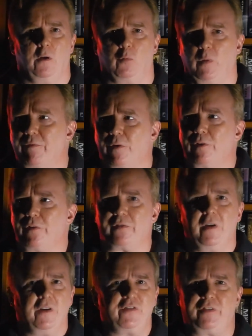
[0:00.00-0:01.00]

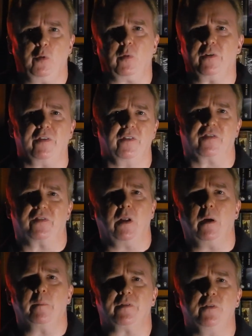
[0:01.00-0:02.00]
rivers, sewers, and
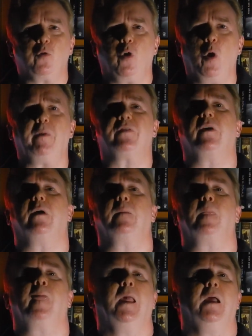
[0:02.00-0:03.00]
slums, New
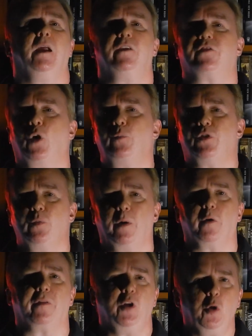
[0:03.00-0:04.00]
Crobuzon is home to
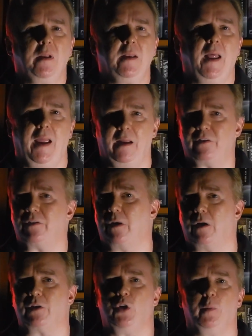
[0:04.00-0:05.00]
both human and
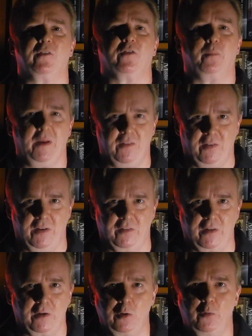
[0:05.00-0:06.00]
non-human
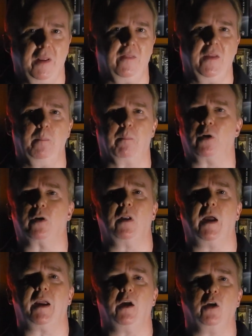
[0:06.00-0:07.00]
species, including the bird-like